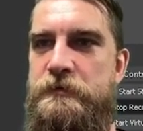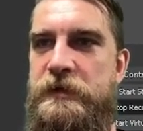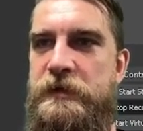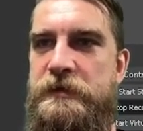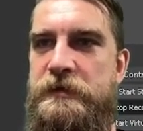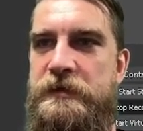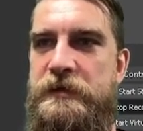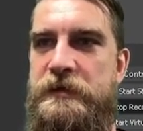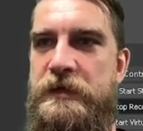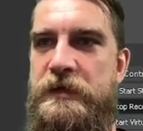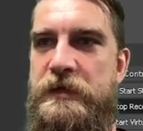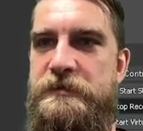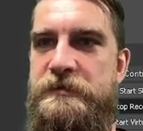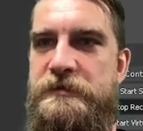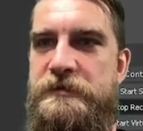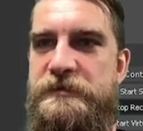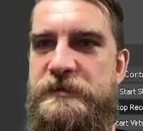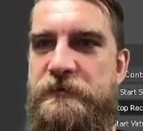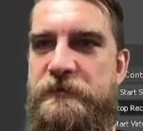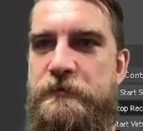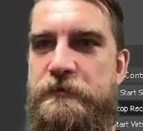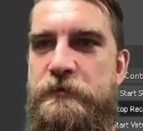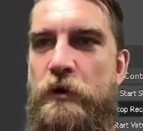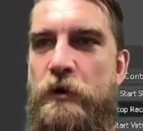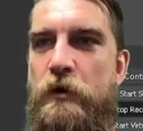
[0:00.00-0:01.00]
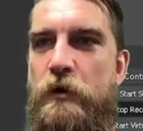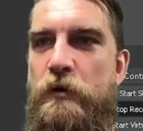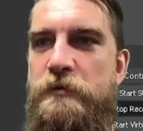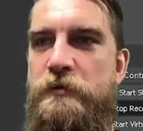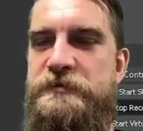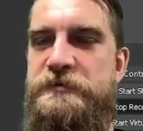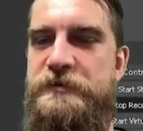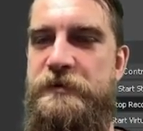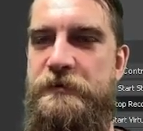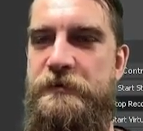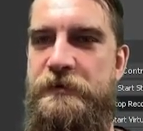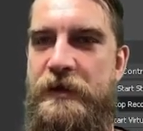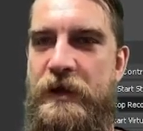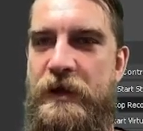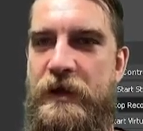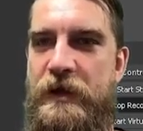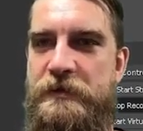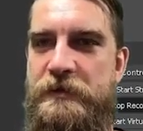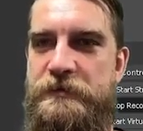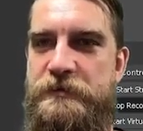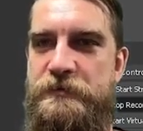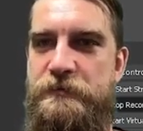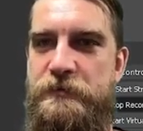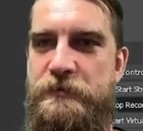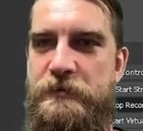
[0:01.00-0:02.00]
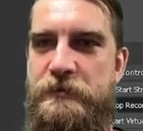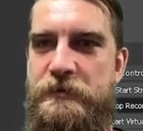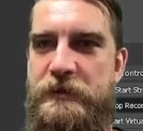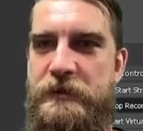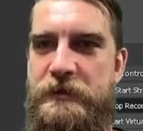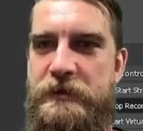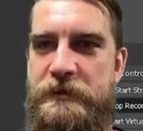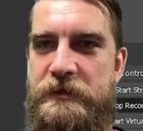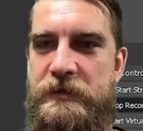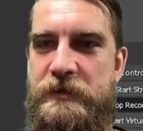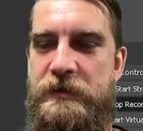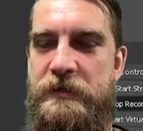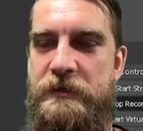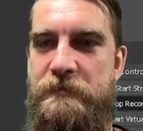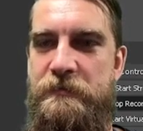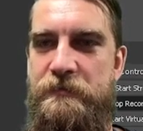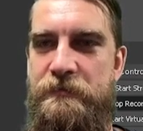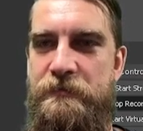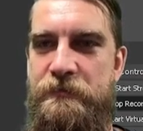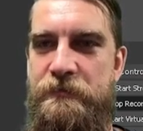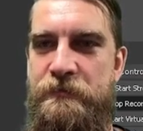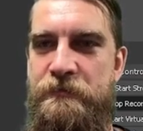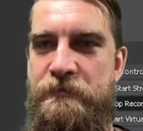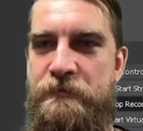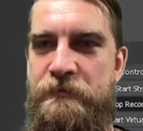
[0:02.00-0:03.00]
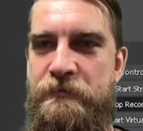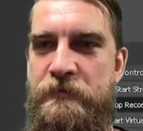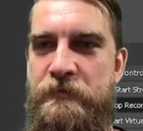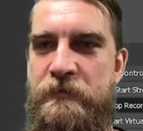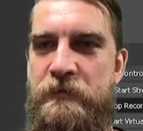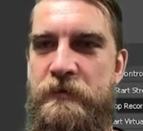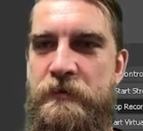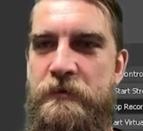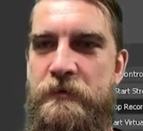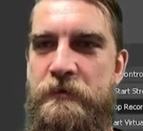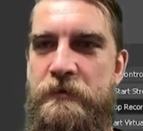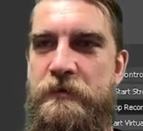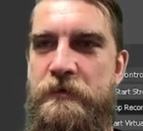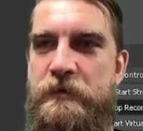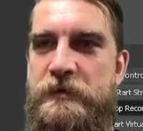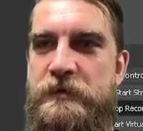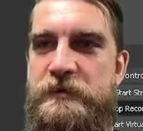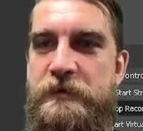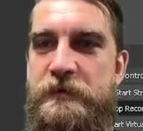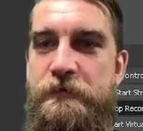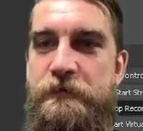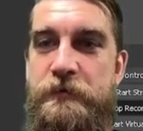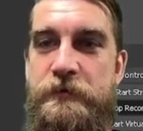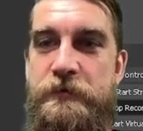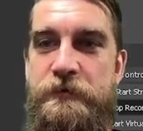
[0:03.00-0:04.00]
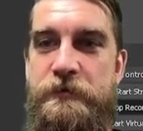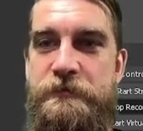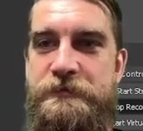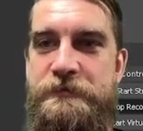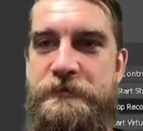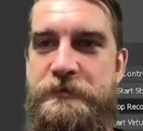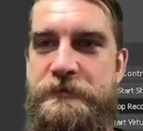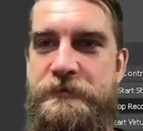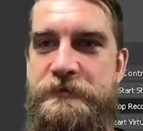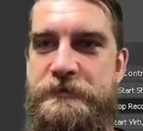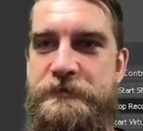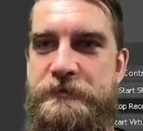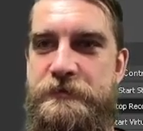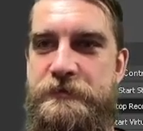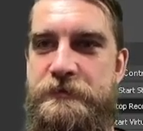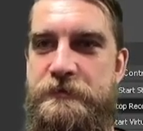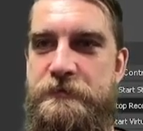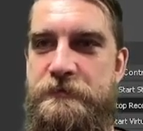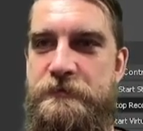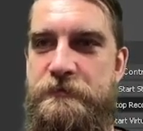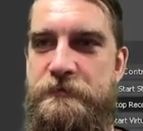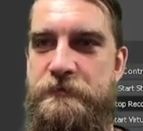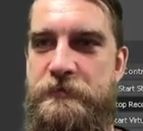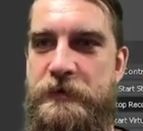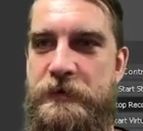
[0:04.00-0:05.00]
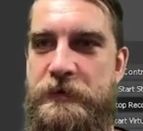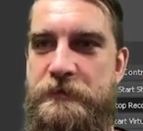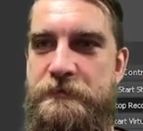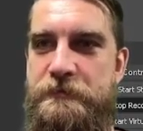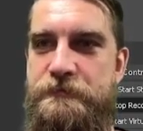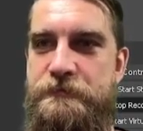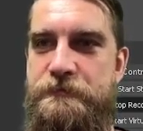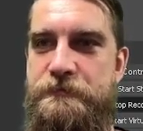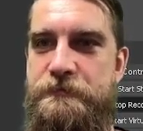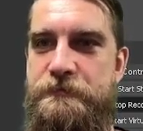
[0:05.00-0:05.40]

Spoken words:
Take the edges on nodes are the actual like the different users, right?